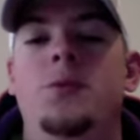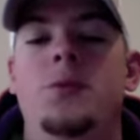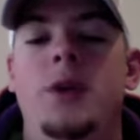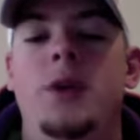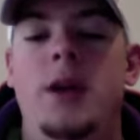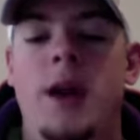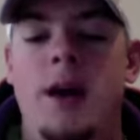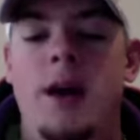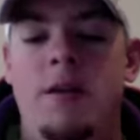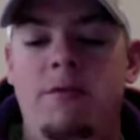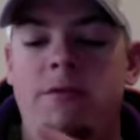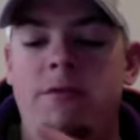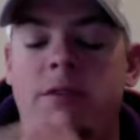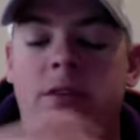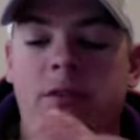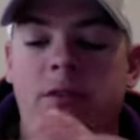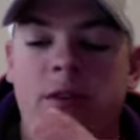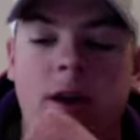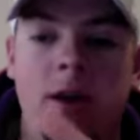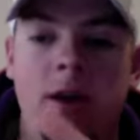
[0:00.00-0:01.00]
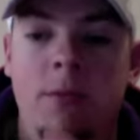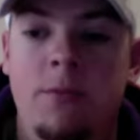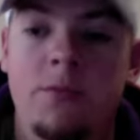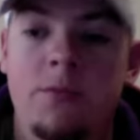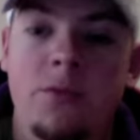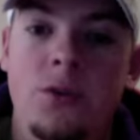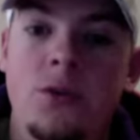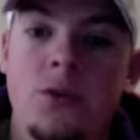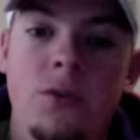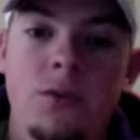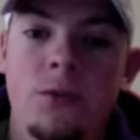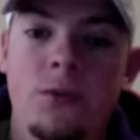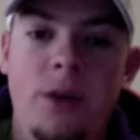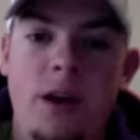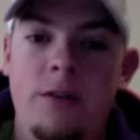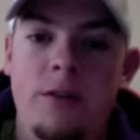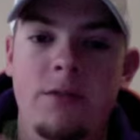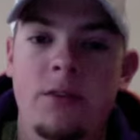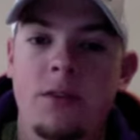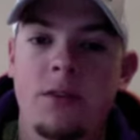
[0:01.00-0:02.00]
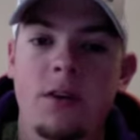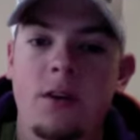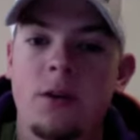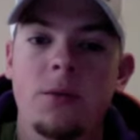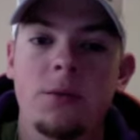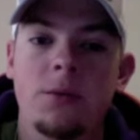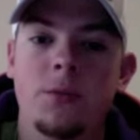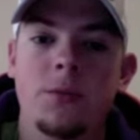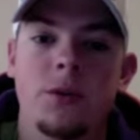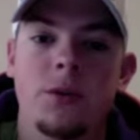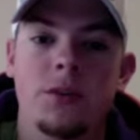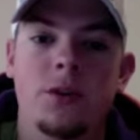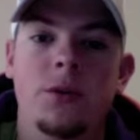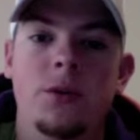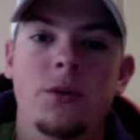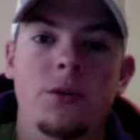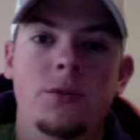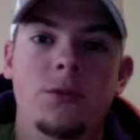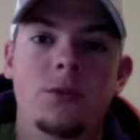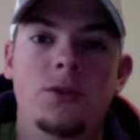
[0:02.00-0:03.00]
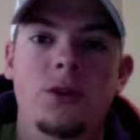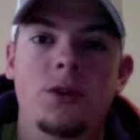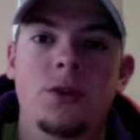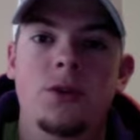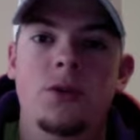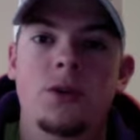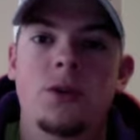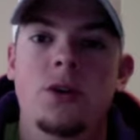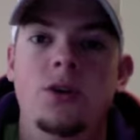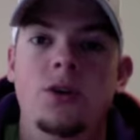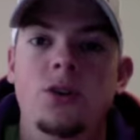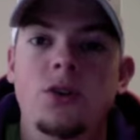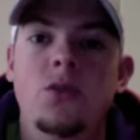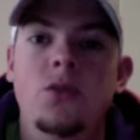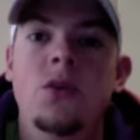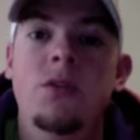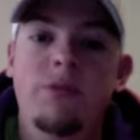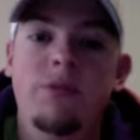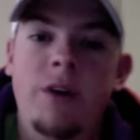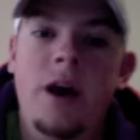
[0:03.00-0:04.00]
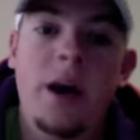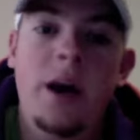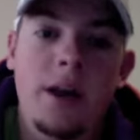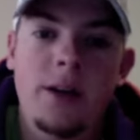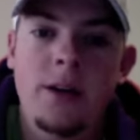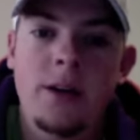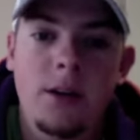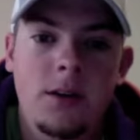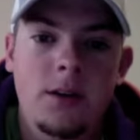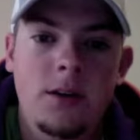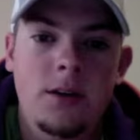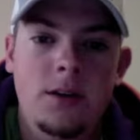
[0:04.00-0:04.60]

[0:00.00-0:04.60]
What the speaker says: have the same views. We have this, we show a unified